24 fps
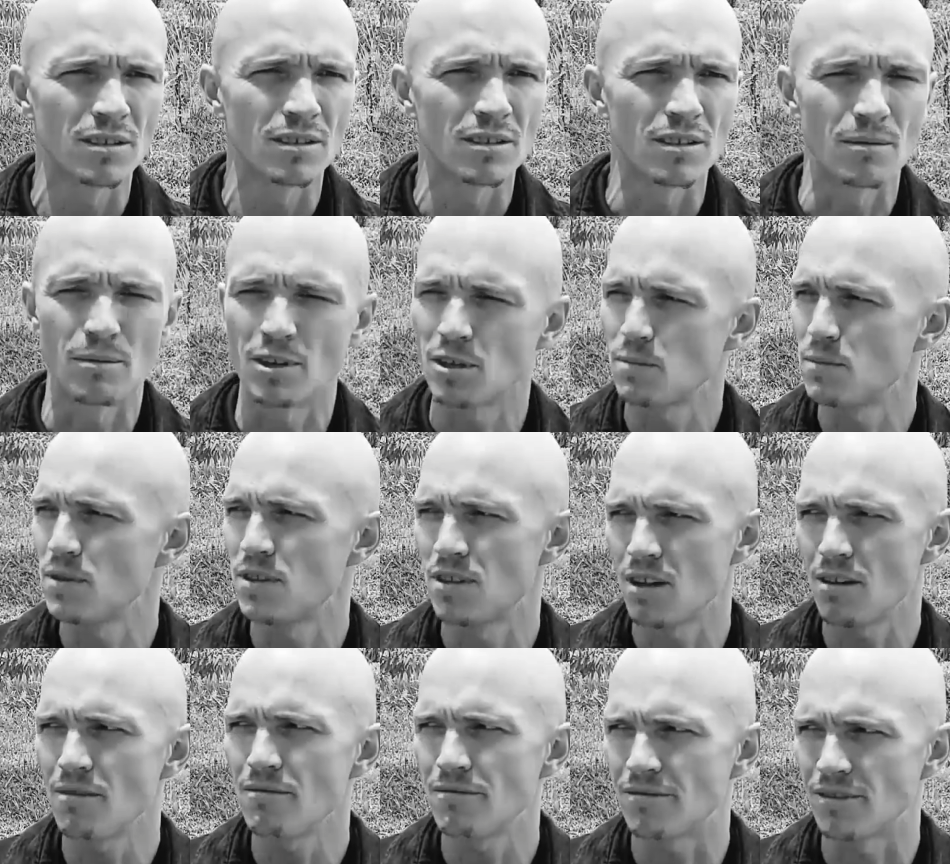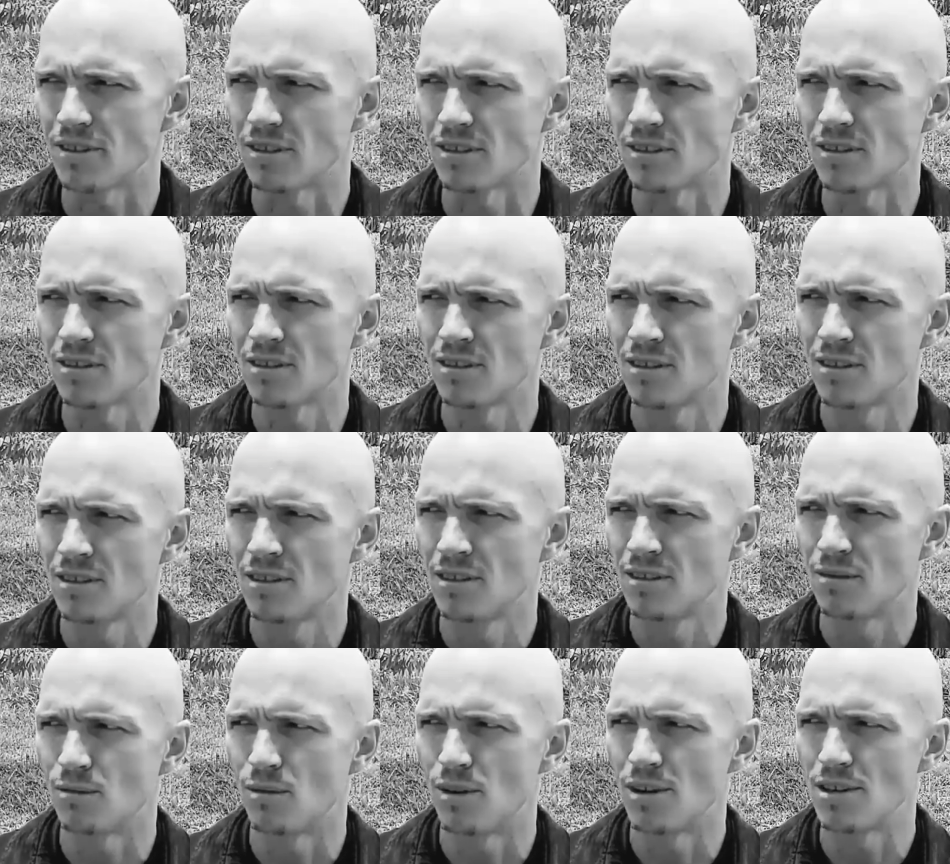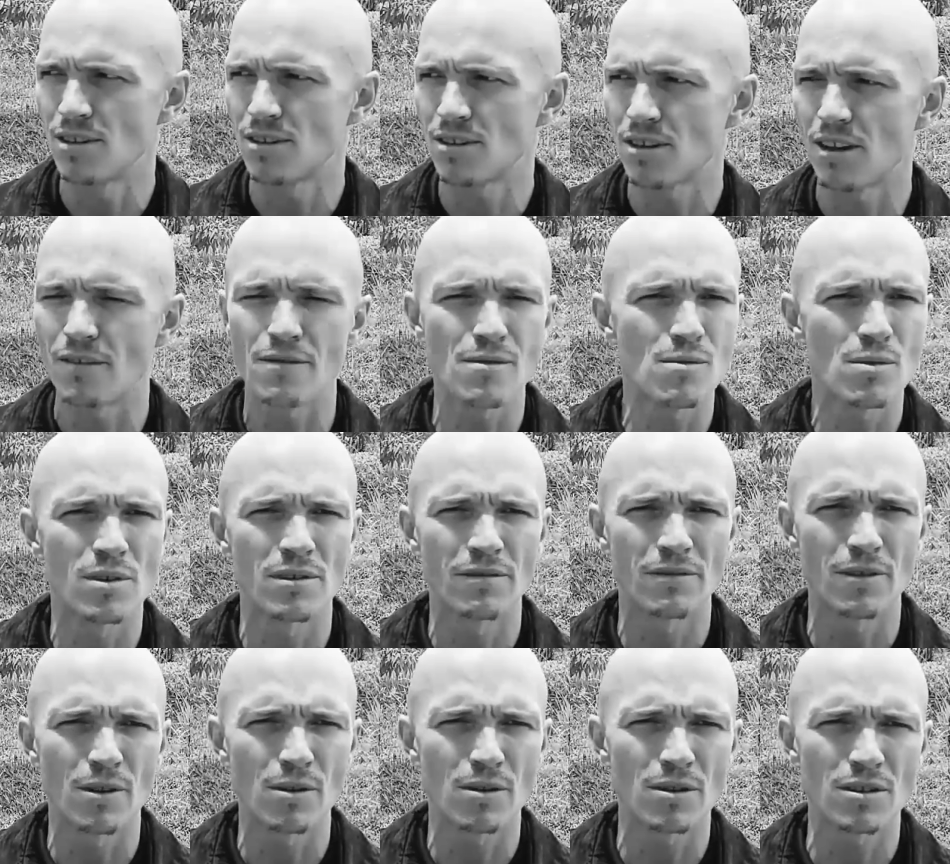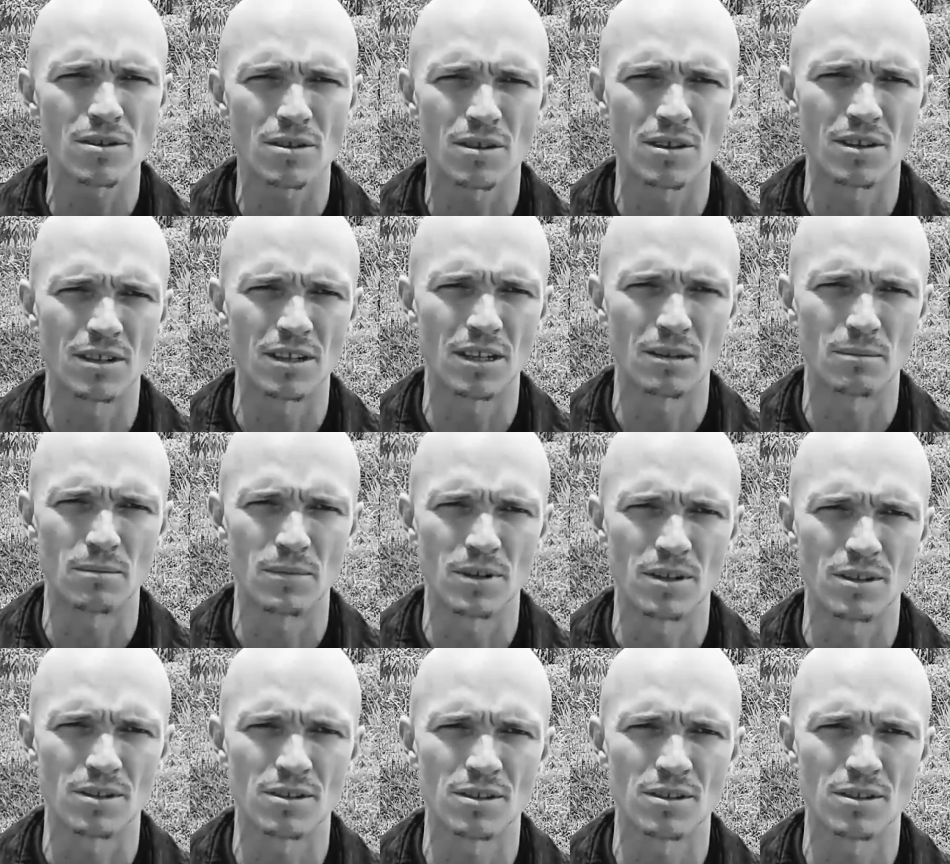There must be something. Why is everyone focused on it that much?